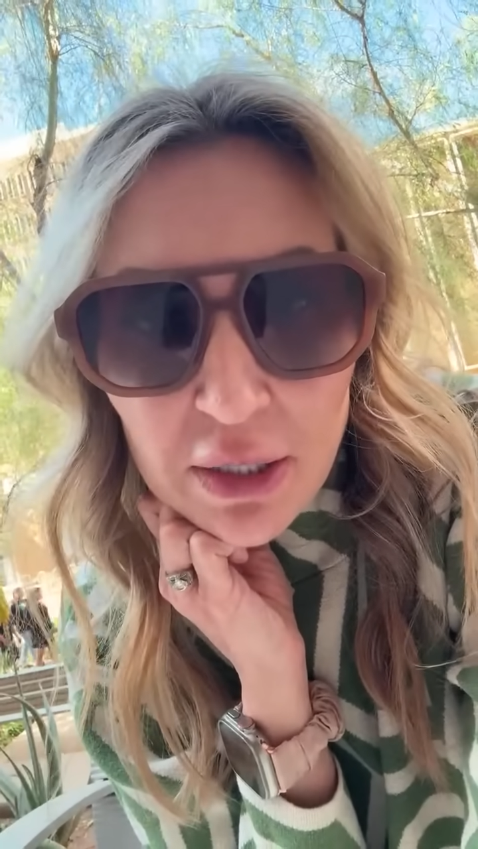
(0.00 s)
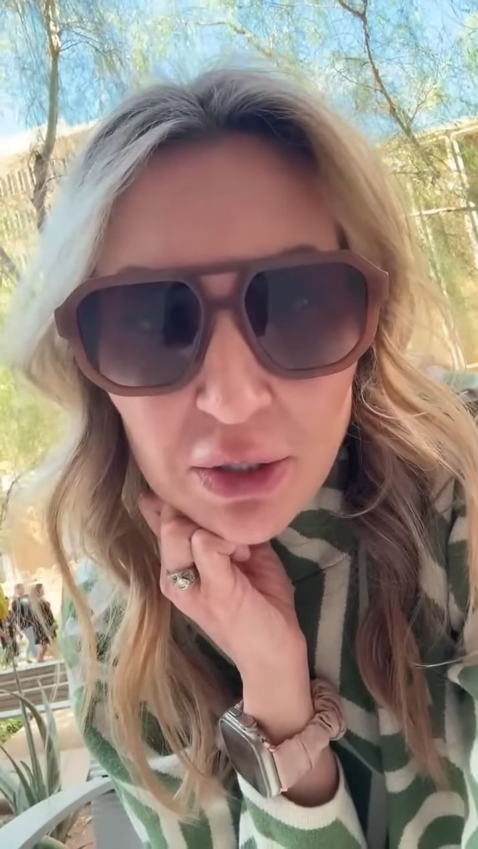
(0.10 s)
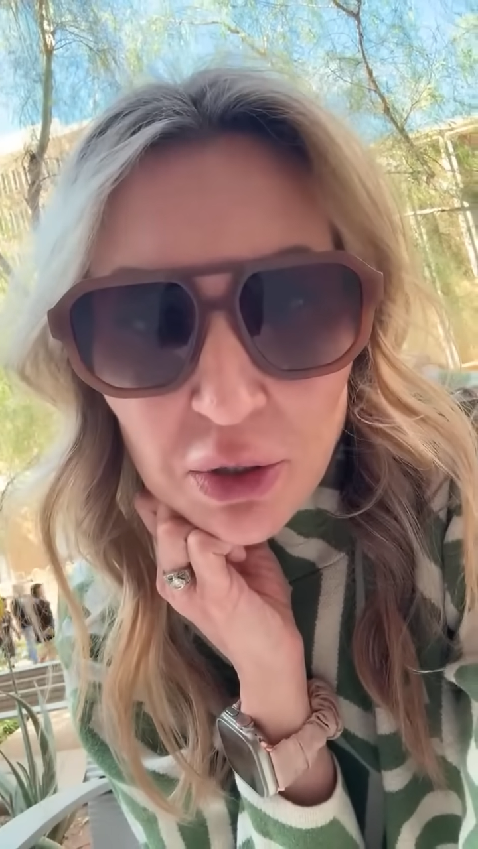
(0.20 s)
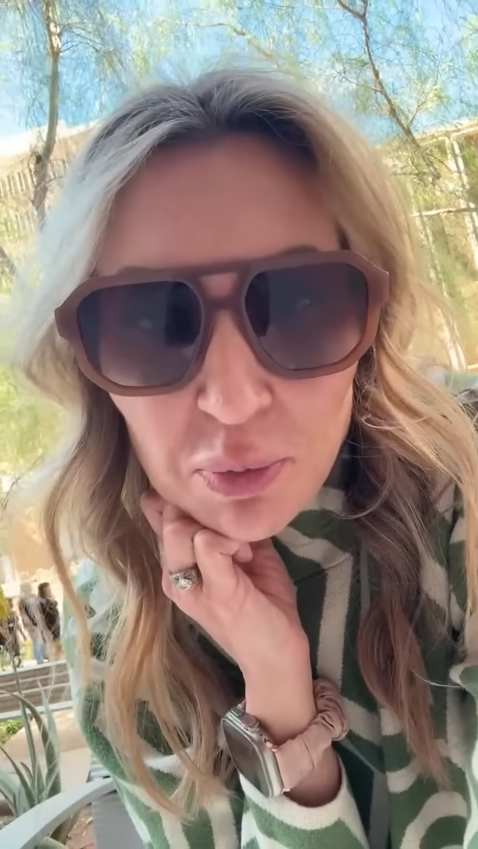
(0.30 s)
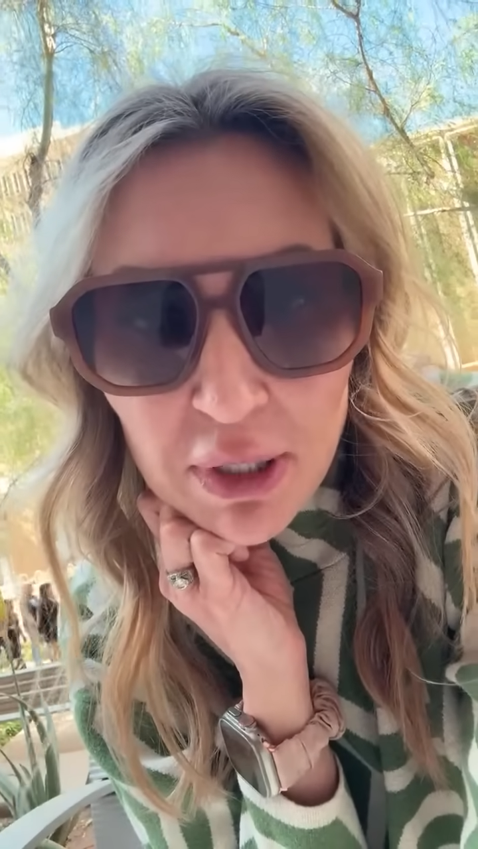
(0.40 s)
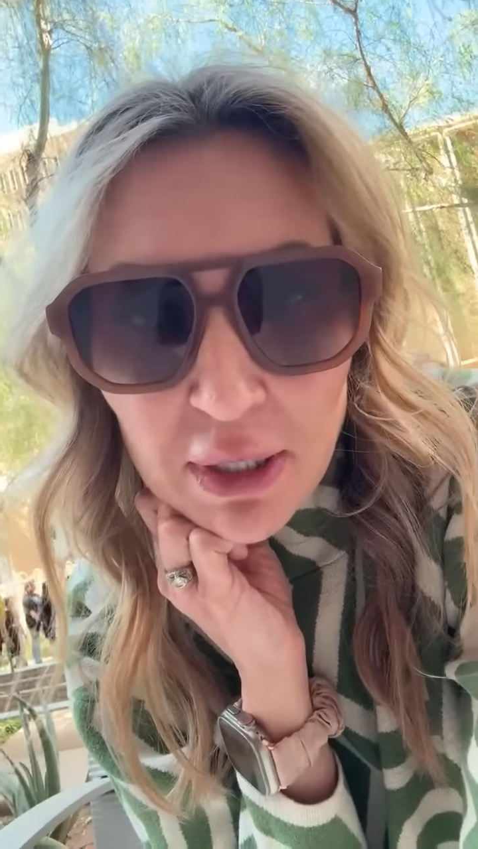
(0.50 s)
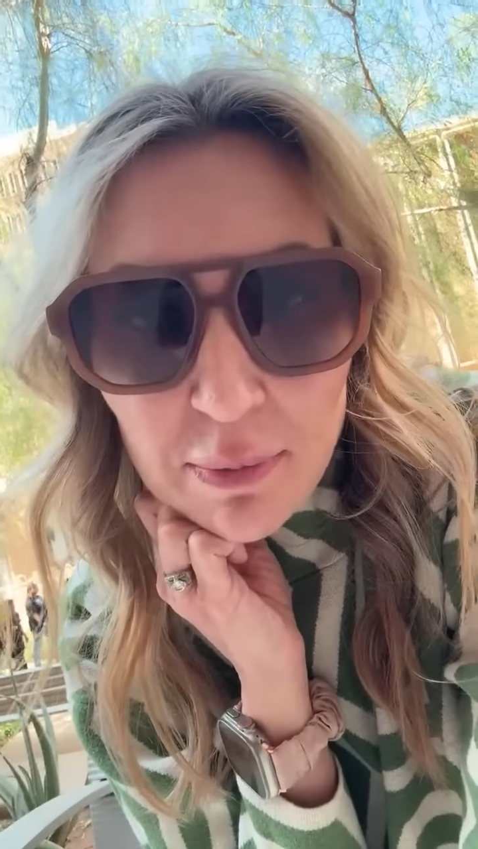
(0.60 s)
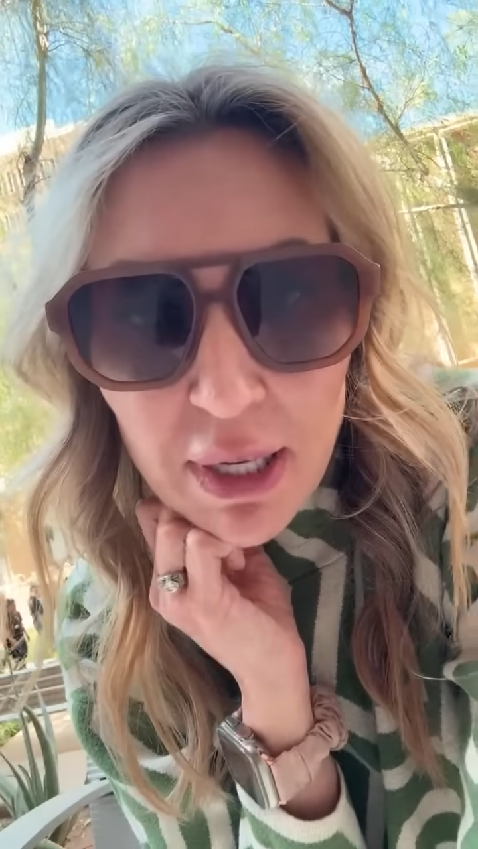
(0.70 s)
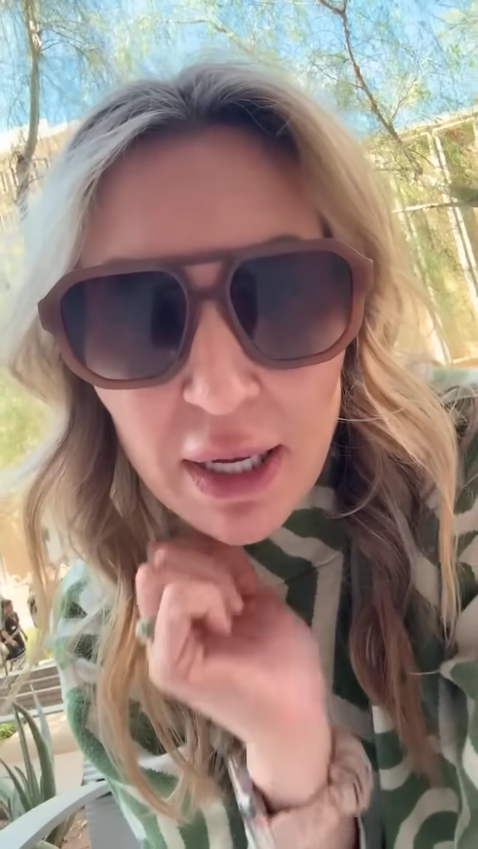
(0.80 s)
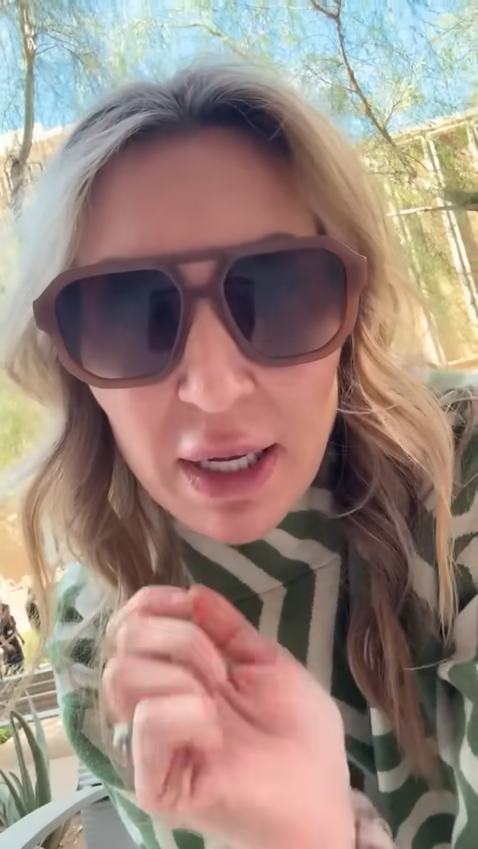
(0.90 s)
So bring
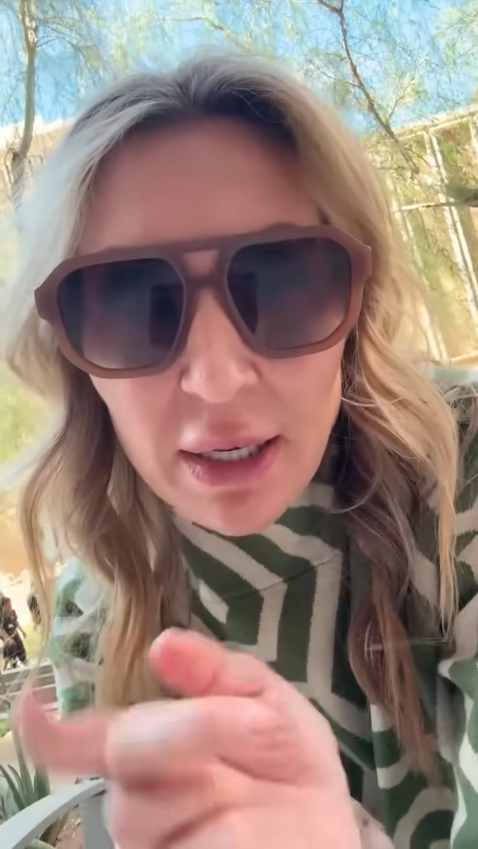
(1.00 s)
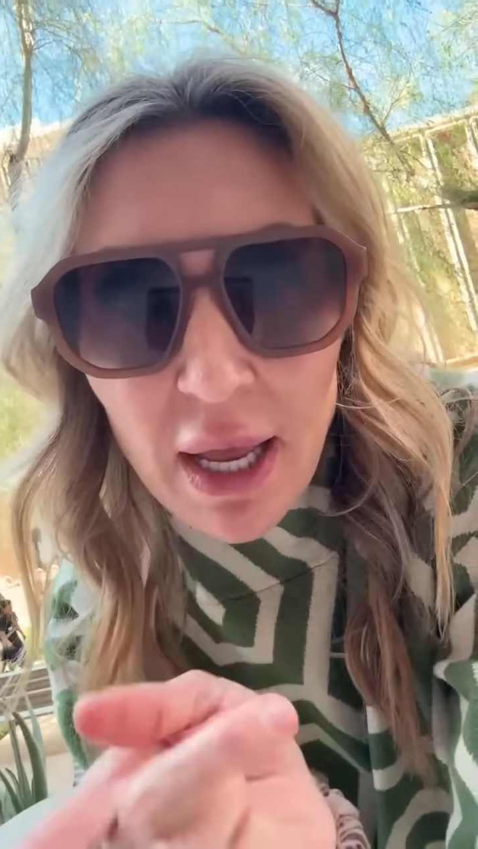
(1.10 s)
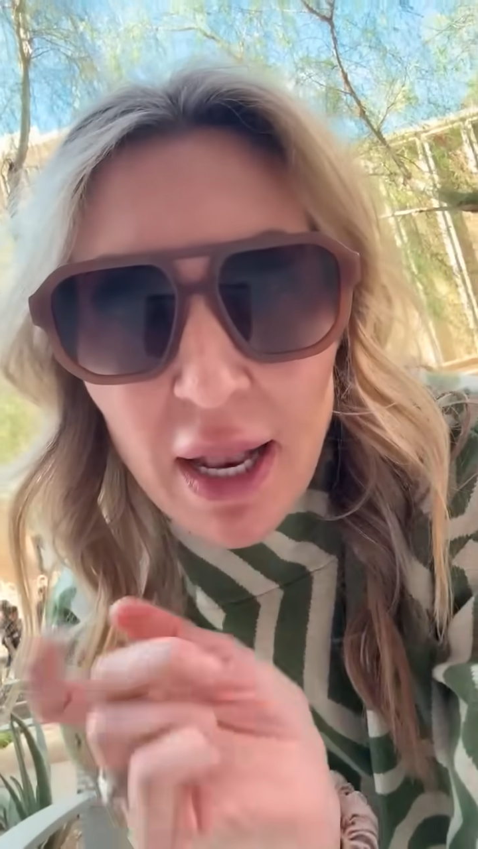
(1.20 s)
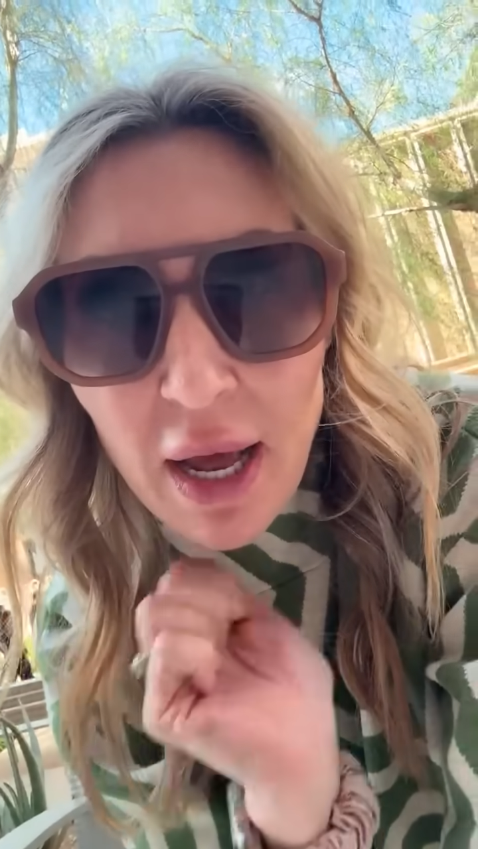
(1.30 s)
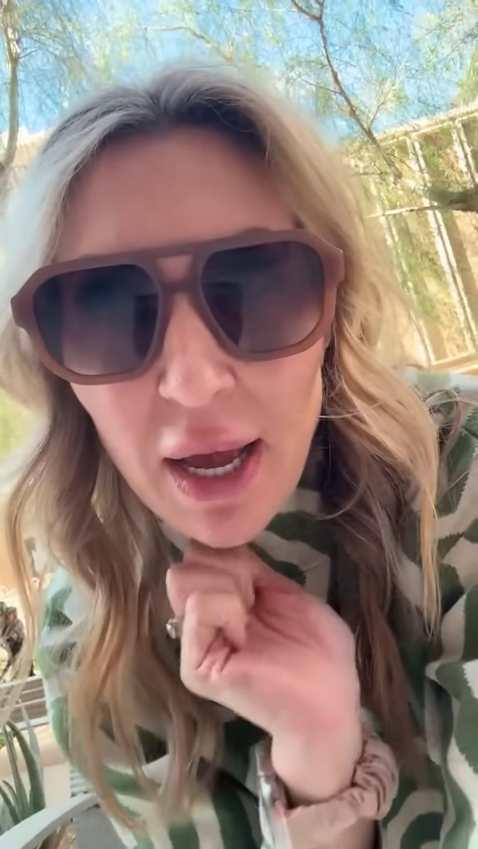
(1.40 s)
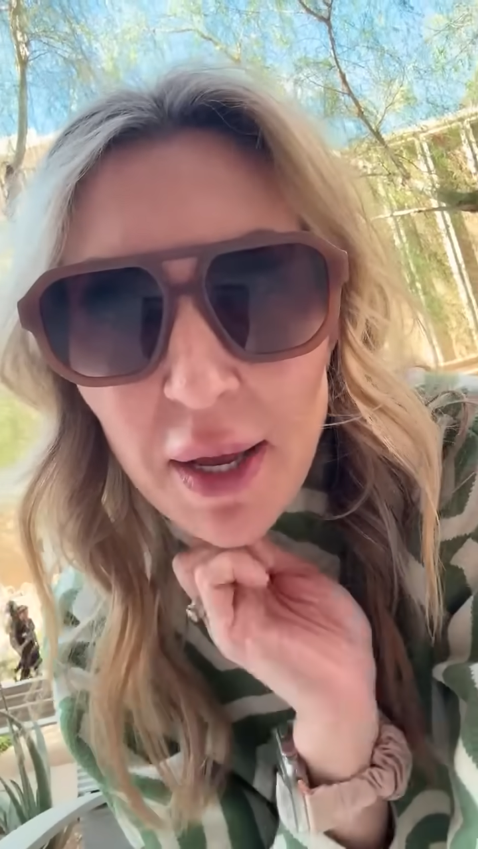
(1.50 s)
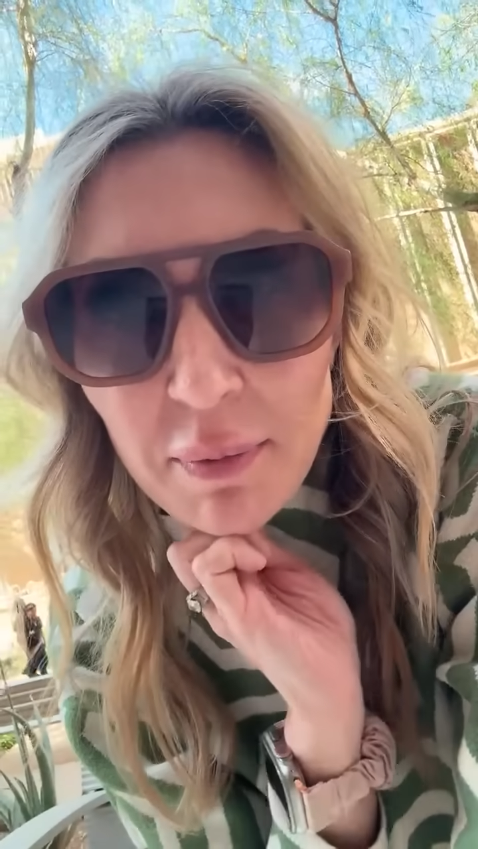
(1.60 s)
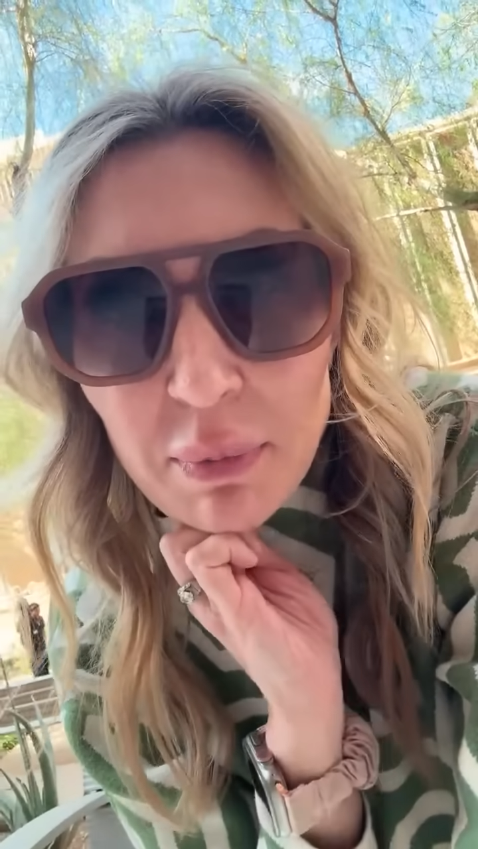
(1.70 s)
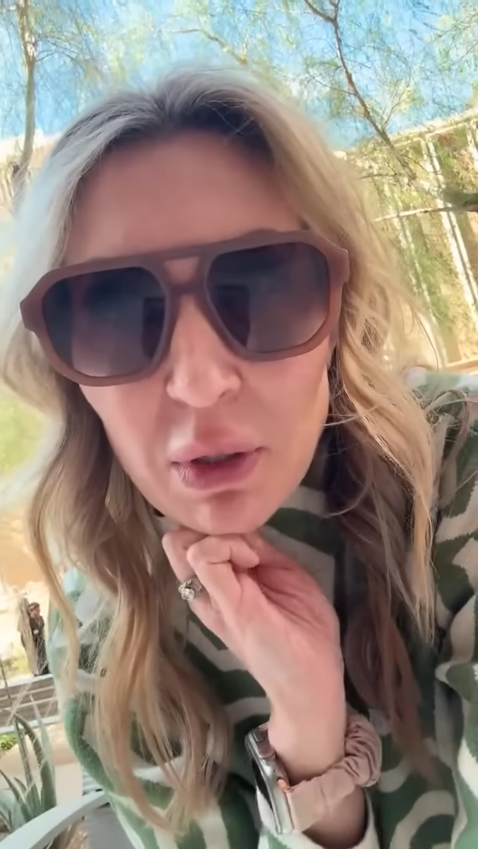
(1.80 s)
them in and I'm